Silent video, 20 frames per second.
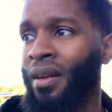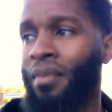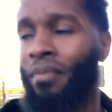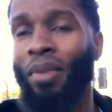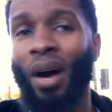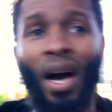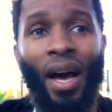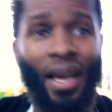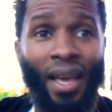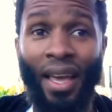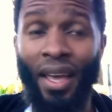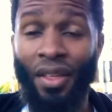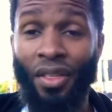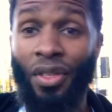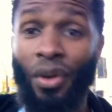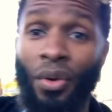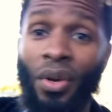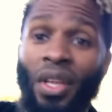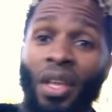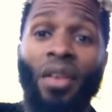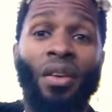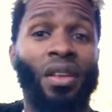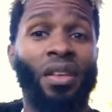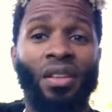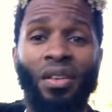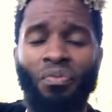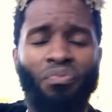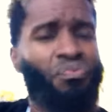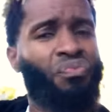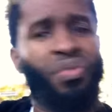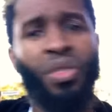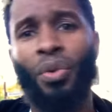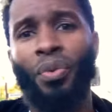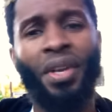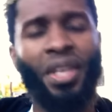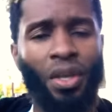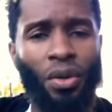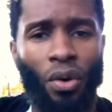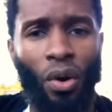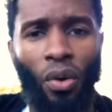by a
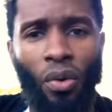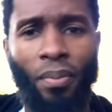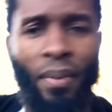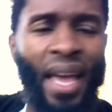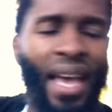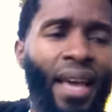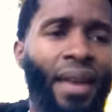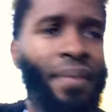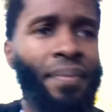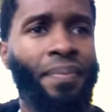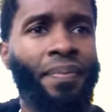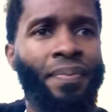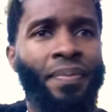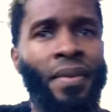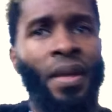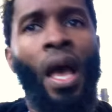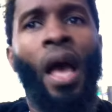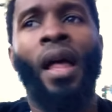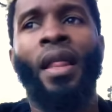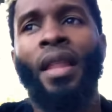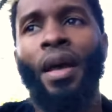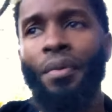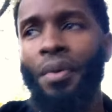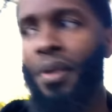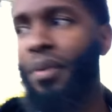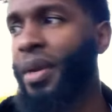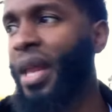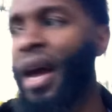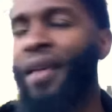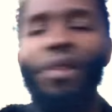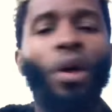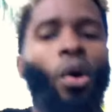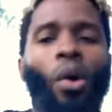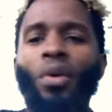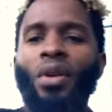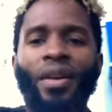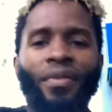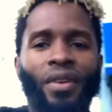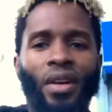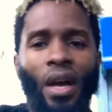33-year-old man, that we would have a
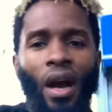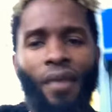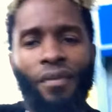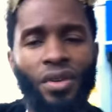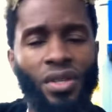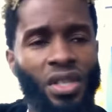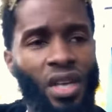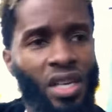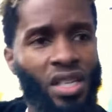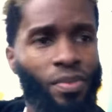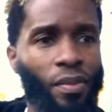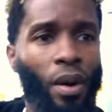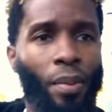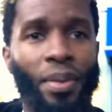whole different conversation.